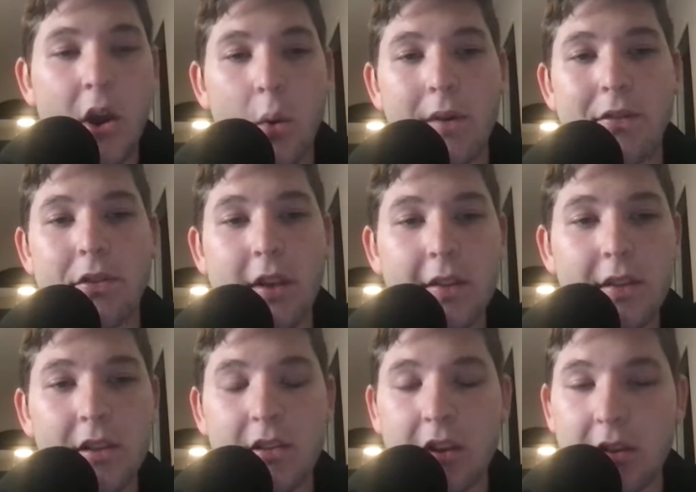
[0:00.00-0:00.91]
We've seen
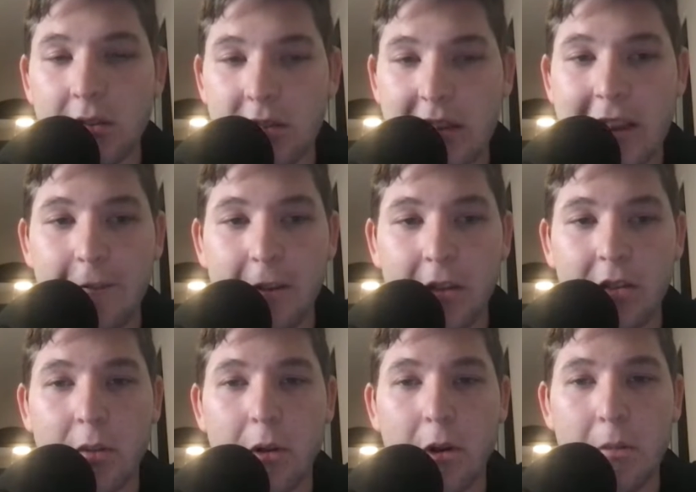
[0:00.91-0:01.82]
this defense
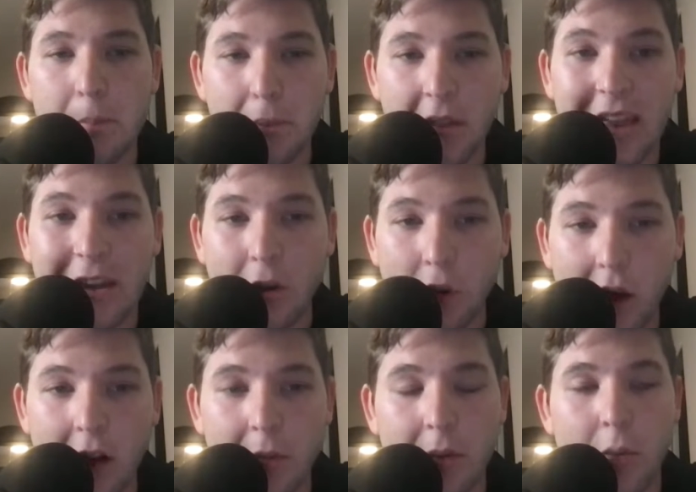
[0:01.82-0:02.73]
play
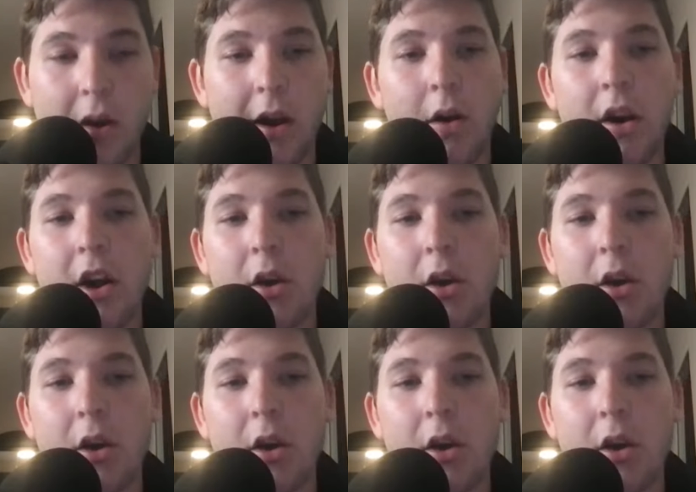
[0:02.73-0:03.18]
incredibly well.